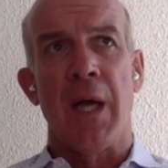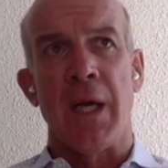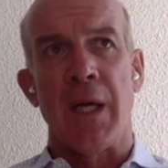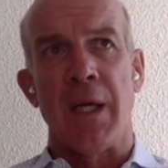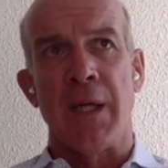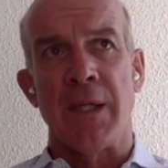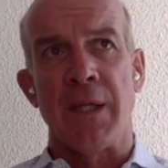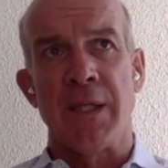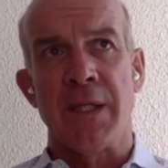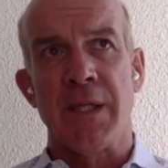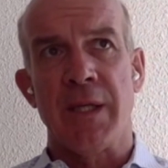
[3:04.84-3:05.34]

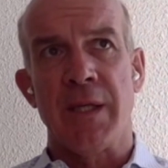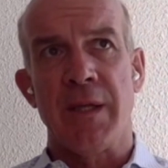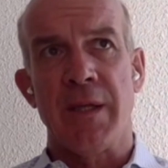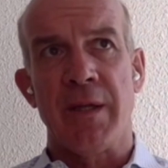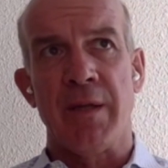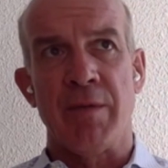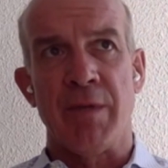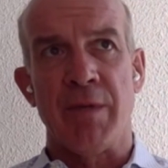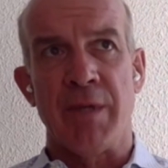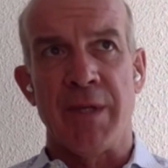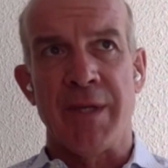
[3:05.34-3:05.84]
And
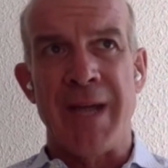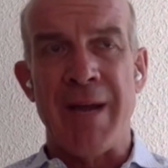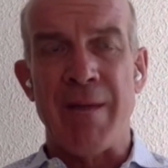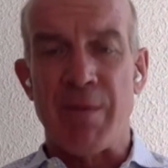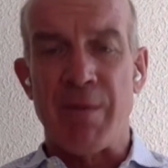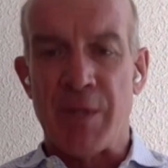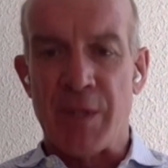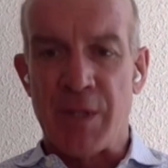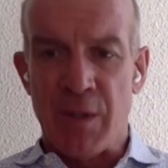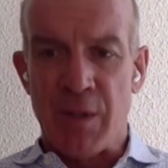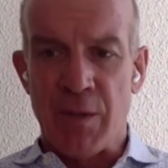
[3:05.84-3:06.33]
the
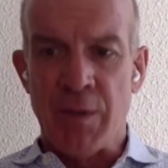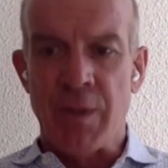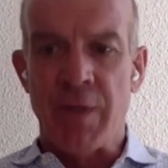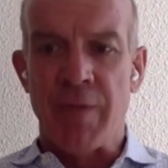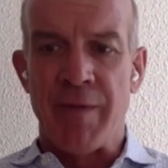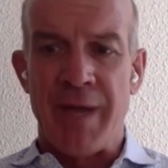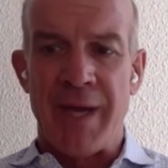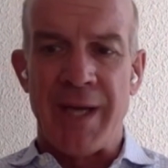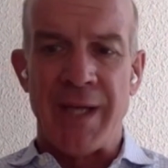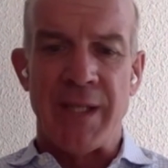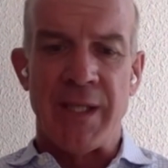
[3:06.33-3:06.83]
net result
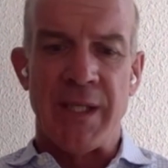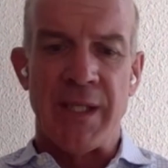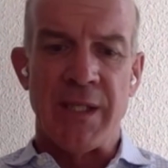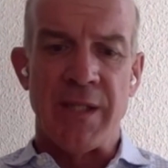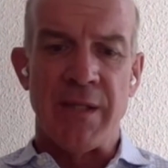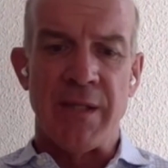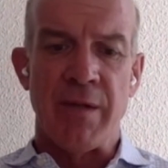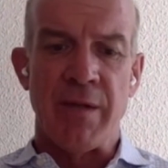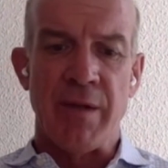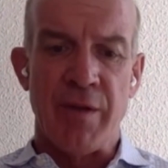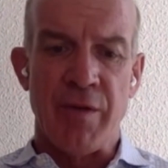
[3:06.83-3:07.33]
of that
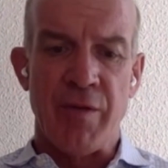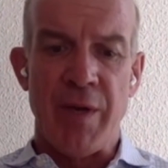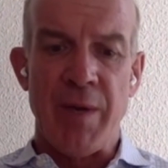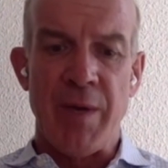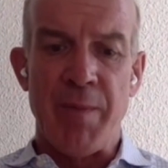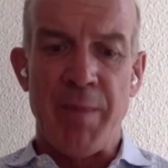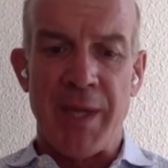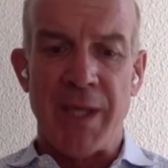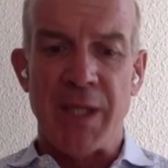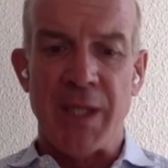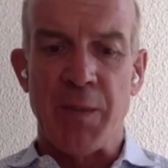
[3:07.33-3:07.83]
is that the
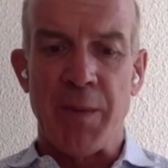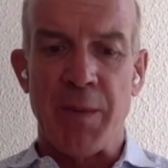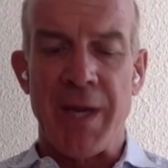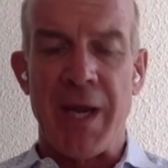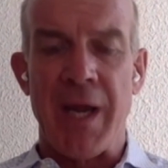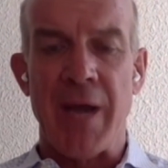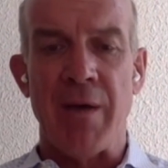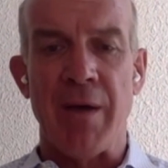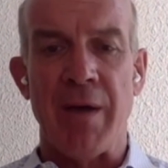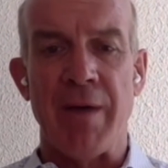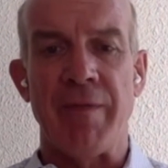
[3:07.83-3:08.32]
three pits we
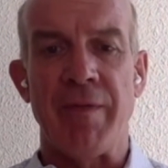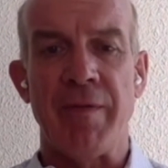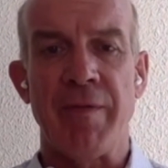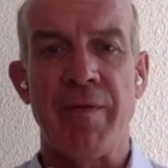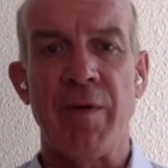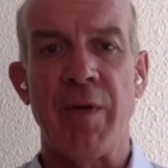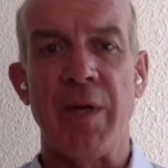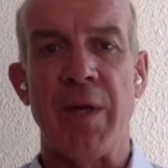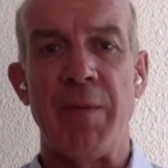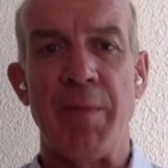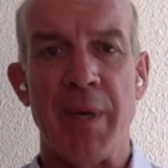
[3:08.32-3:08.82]
now have
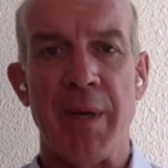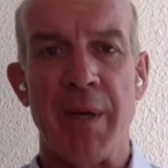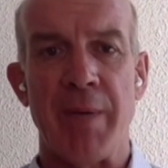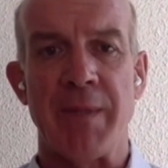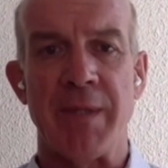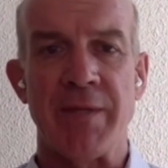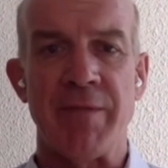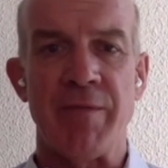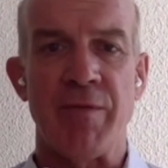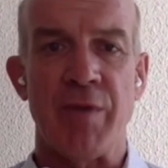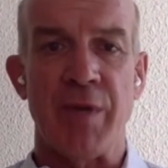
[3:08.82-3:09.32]
fully
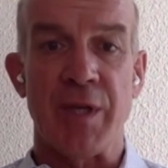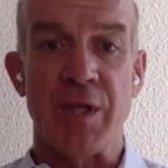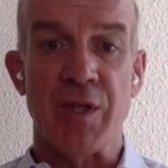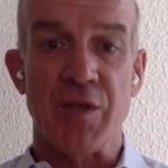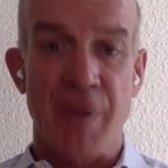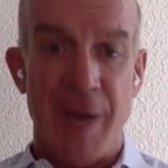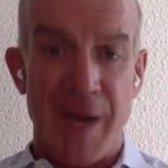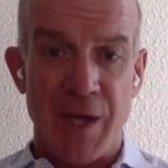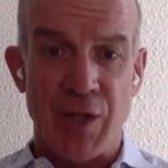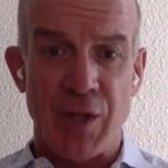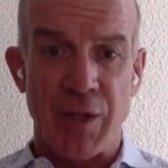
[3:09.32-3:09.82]
permitted for
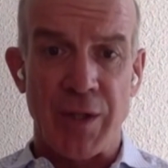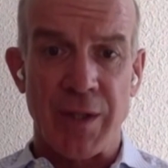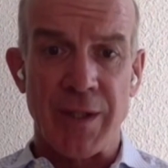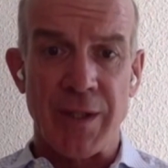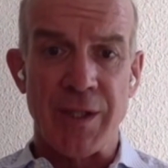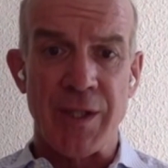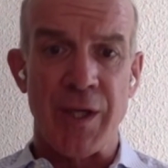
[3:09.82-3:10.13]
extraction.